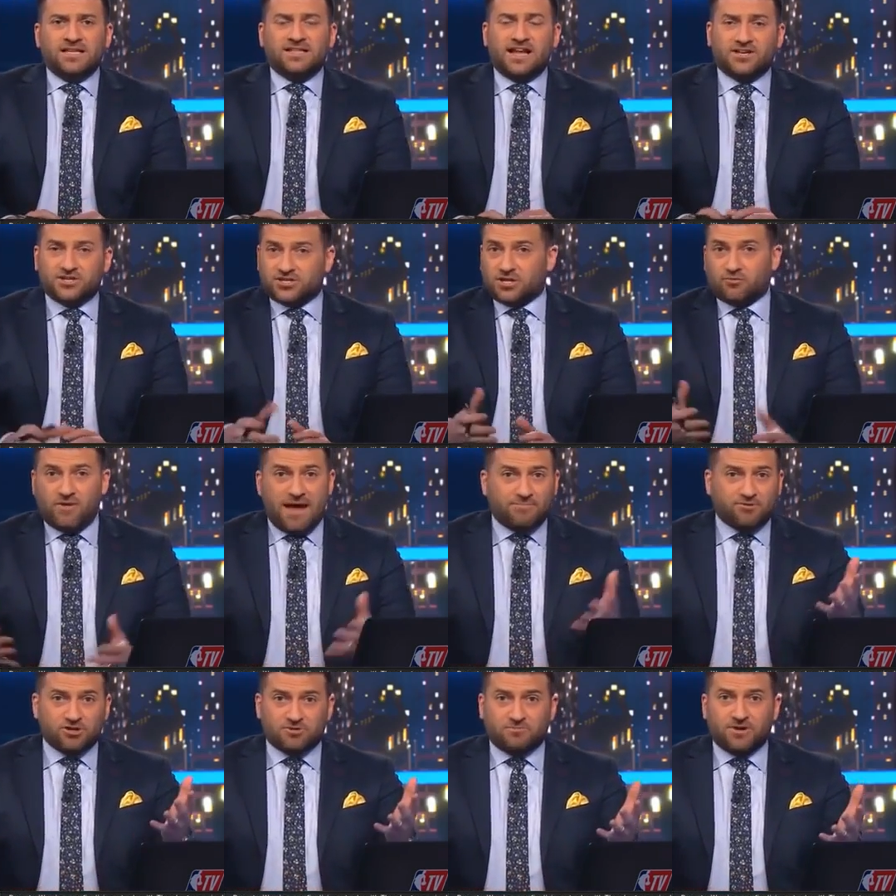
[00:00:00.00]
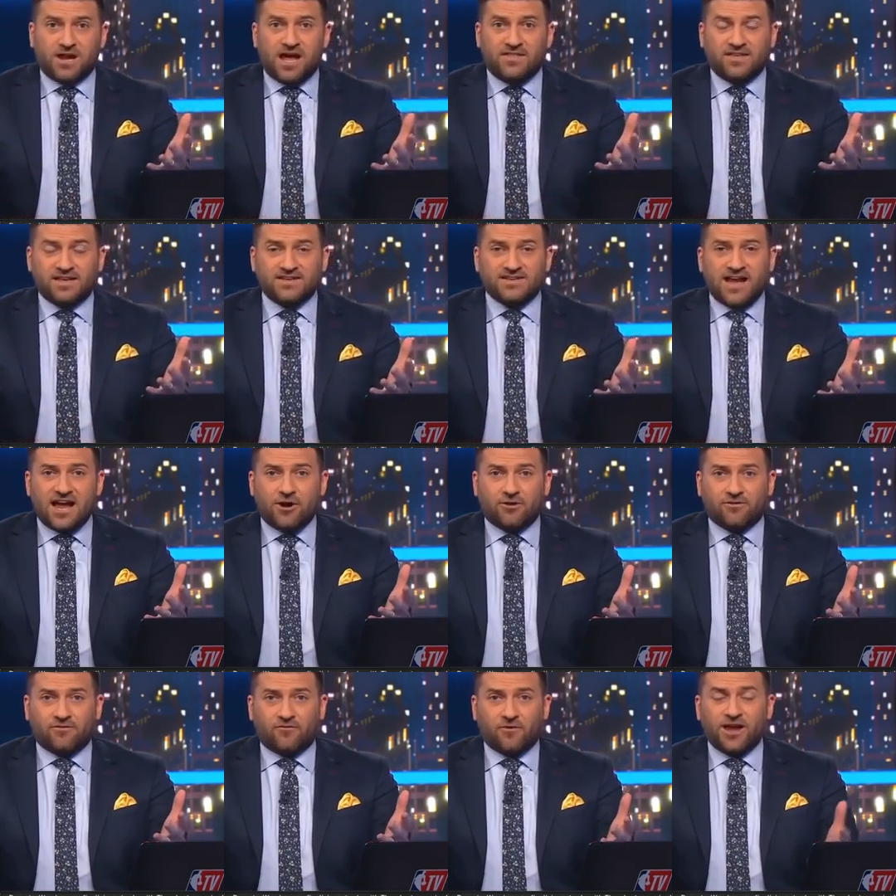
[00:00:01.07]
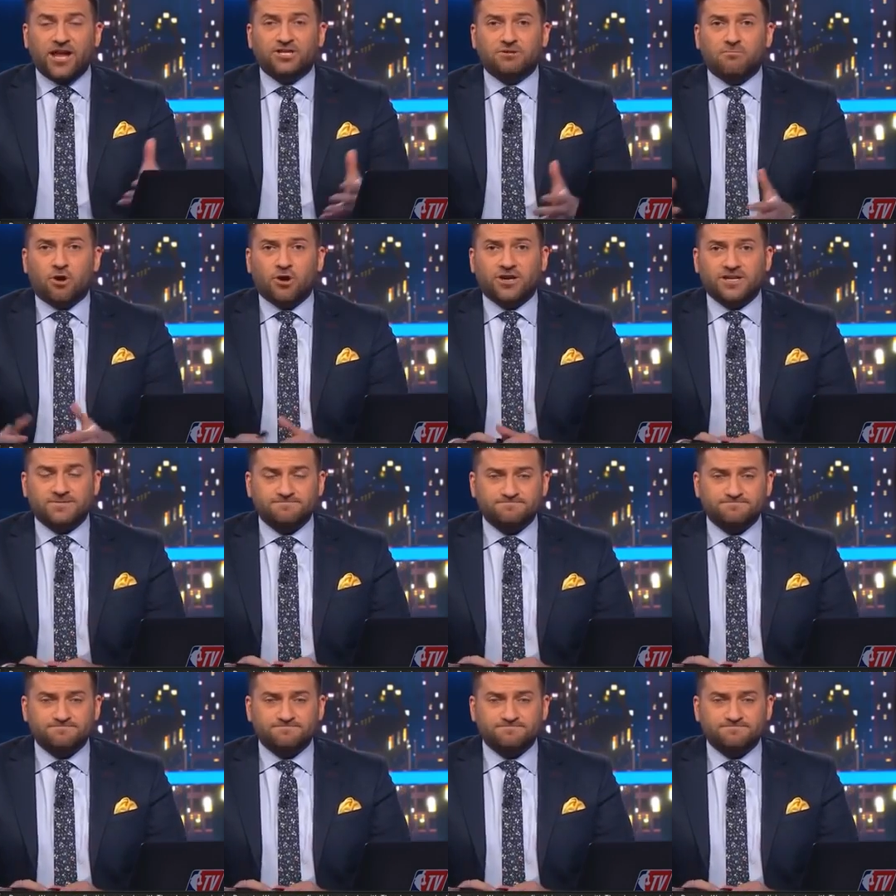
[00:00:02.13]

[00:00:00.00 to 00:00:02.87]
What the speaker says: not just to the Raptors, but on the entire free agent market.